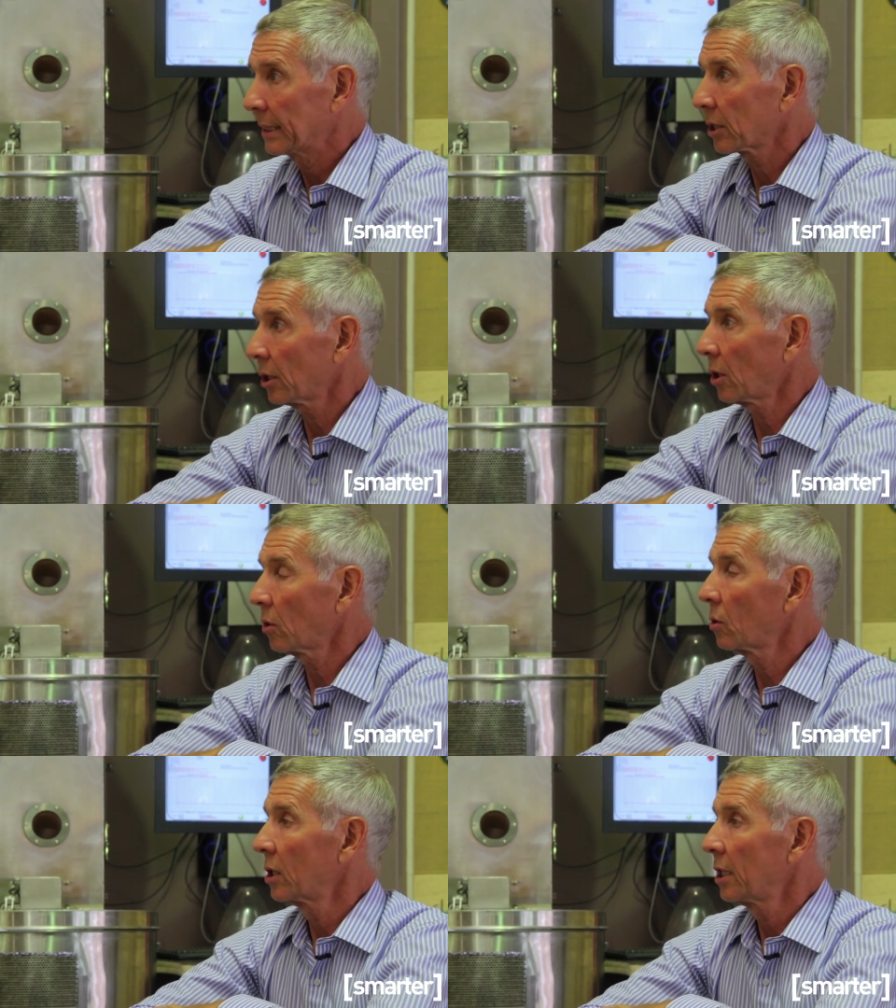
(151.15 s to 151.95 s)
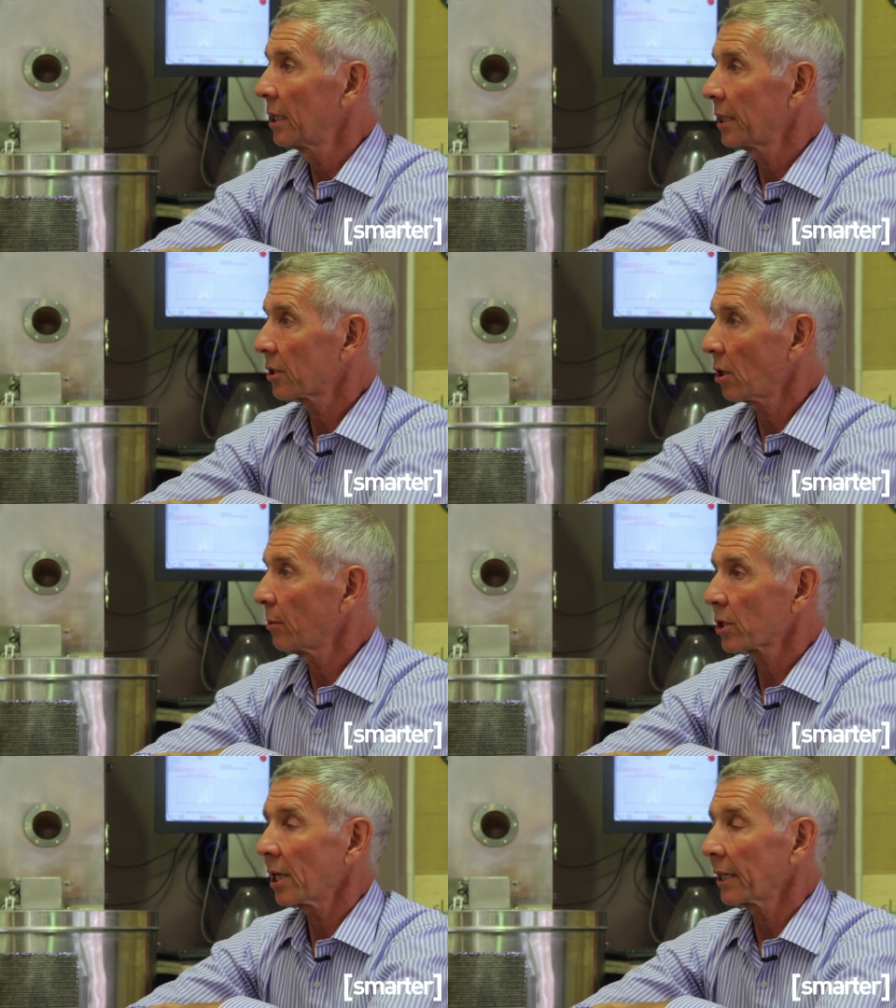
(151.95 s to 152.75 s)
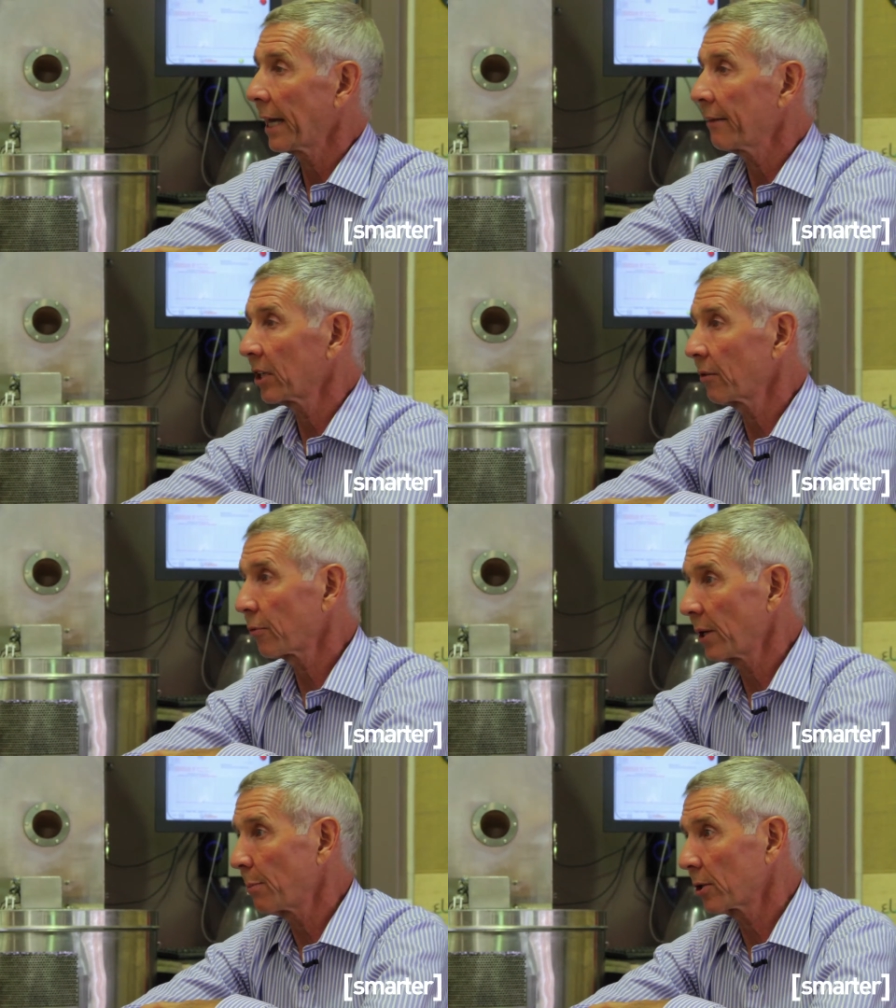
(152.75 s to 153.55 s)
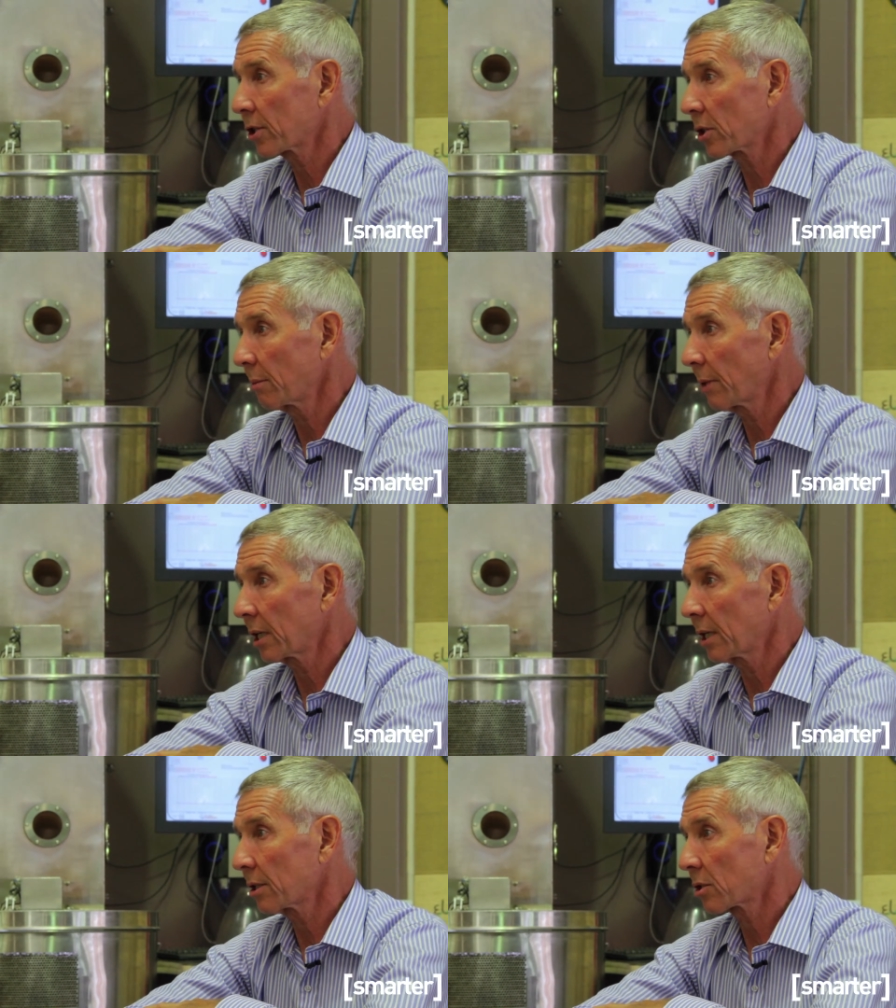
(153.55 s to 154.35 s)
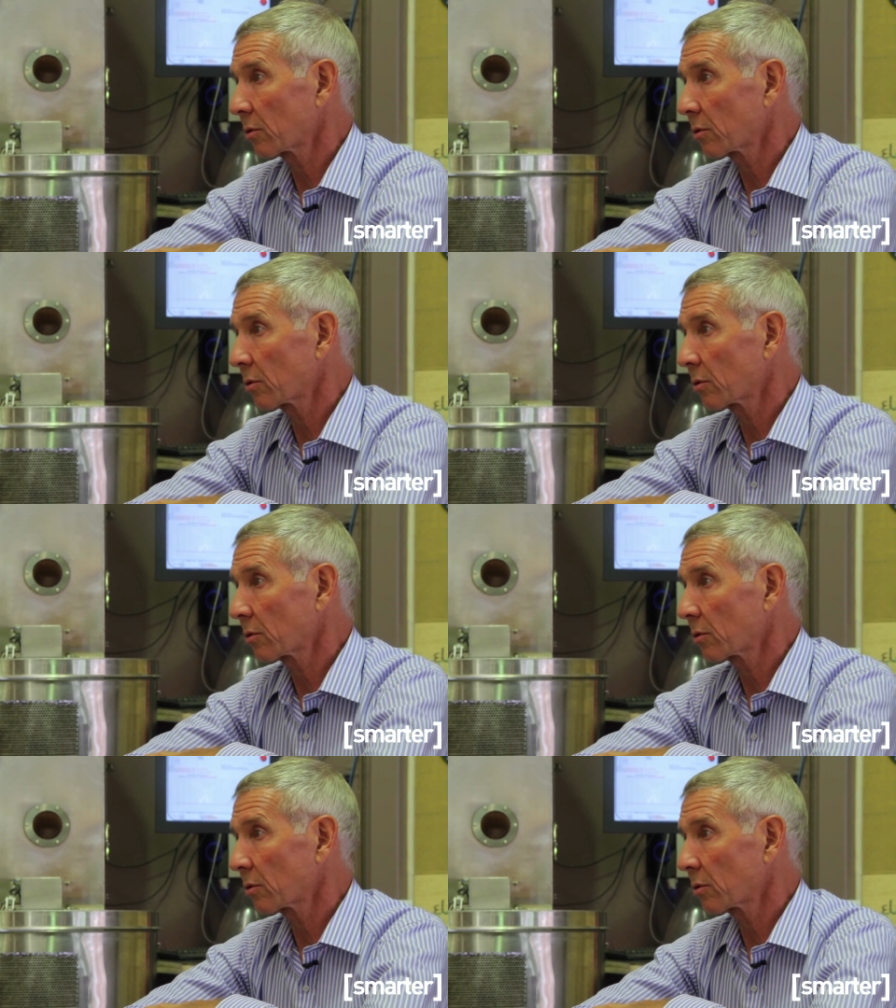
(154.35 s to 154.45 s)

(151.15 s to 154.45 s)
so it's almost like having a free person because